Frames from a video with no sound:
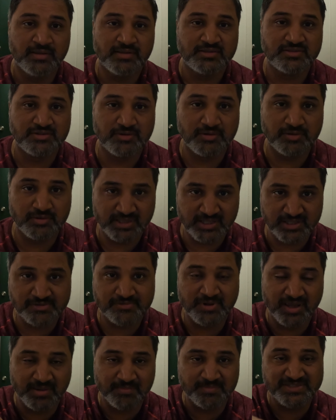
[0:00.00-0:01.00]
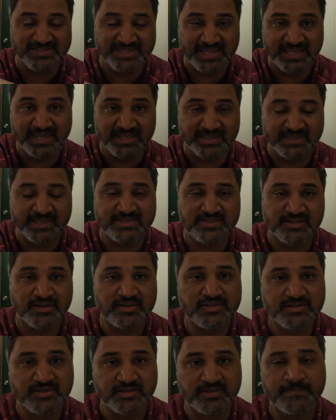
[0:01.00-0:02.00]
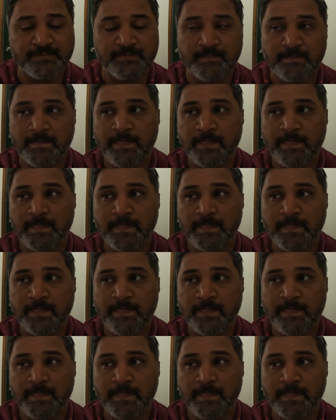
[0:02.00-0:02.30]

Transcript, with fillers: so that's why I'm staying at the junction